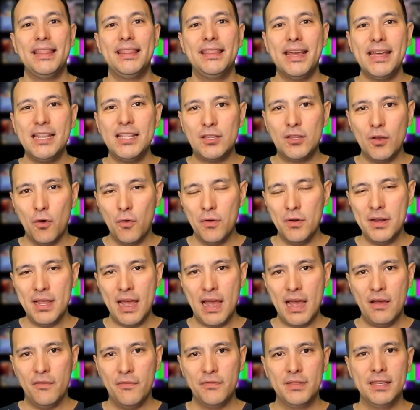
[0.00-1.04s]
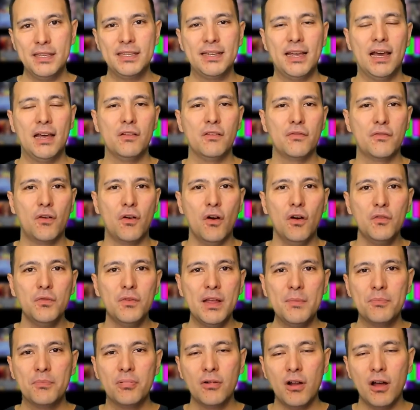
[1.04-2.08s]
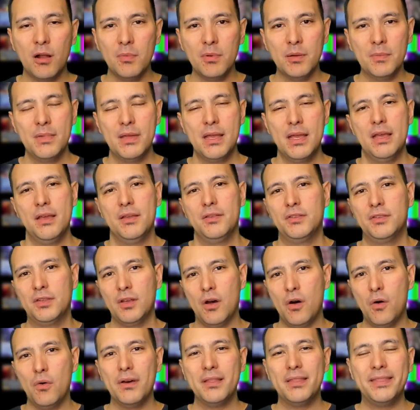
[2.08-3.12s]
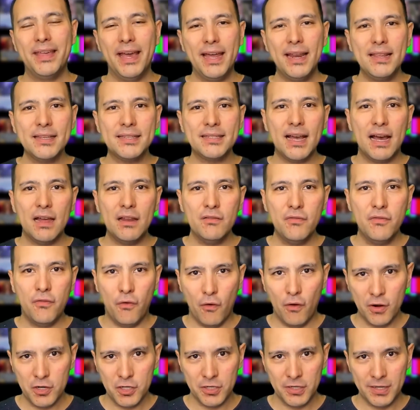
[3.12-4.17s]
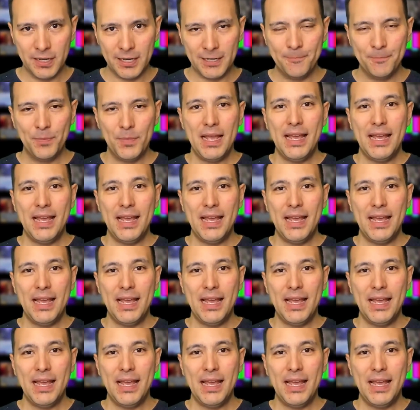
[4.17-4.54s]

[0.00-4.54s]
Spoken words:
they don't have this kind of God ray problem, so that is unfortunate.